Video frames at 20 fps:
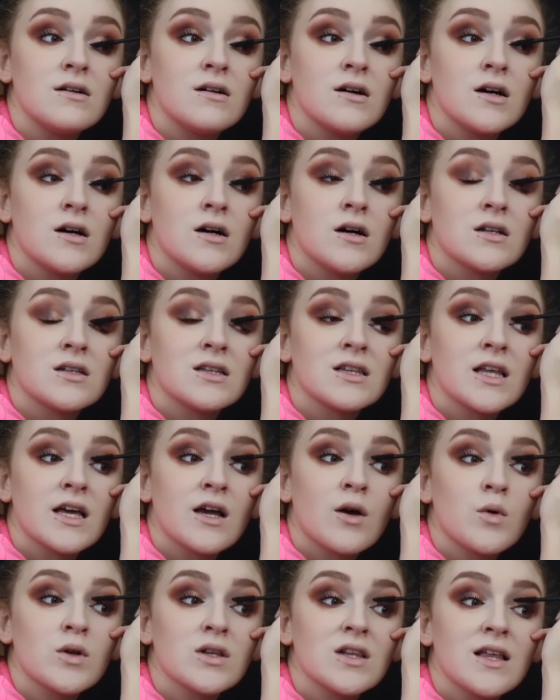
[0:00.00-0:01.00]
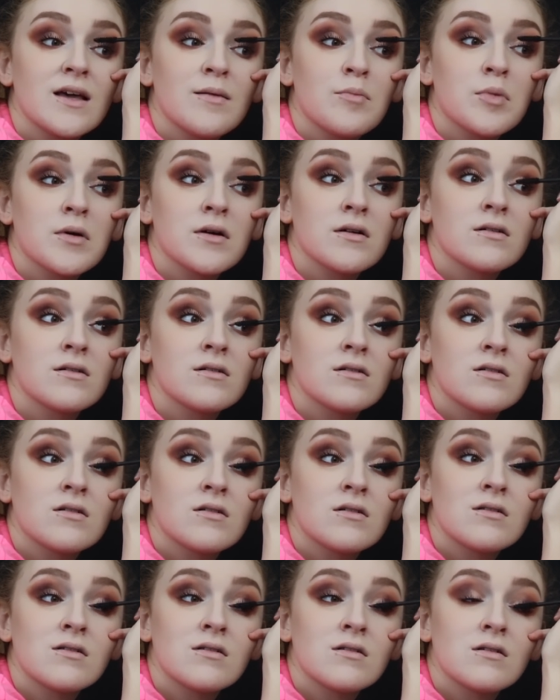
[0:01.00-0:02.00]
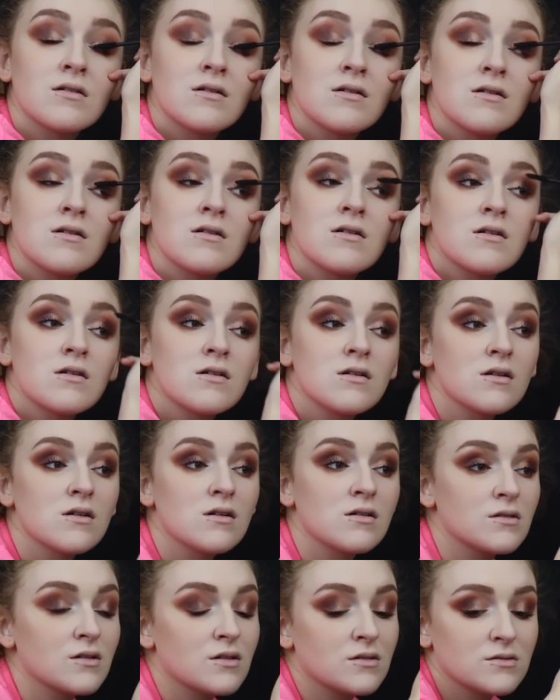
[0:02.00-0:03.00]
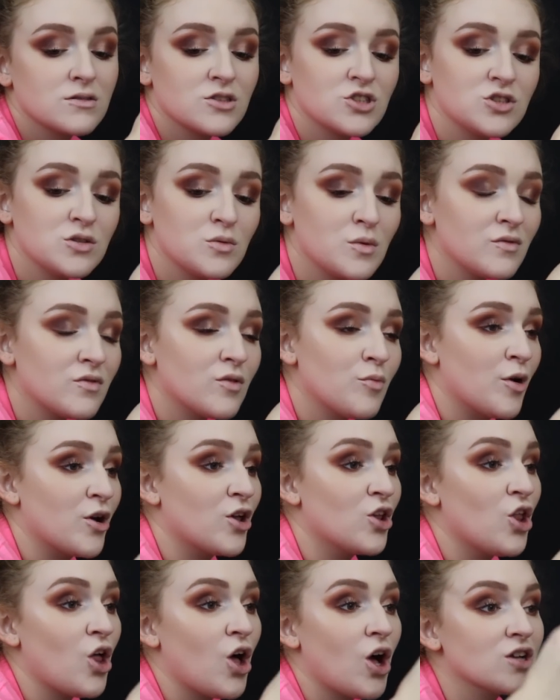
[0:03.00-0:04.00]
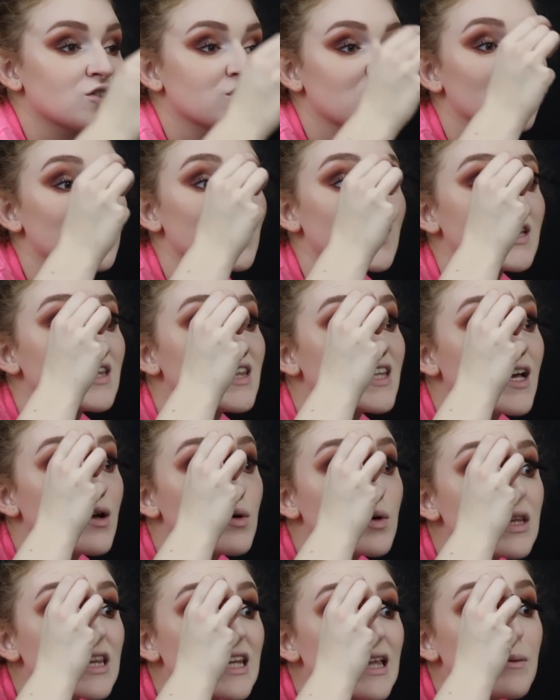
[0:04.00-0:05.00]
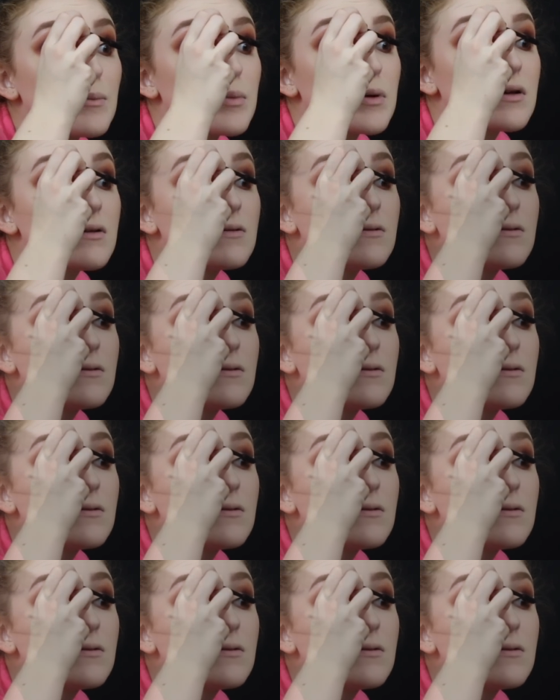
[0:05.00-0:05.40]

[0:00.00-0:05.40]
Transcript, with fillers: today. A liquid lip? Or, yeah. She went from a gloss to a liquid lip.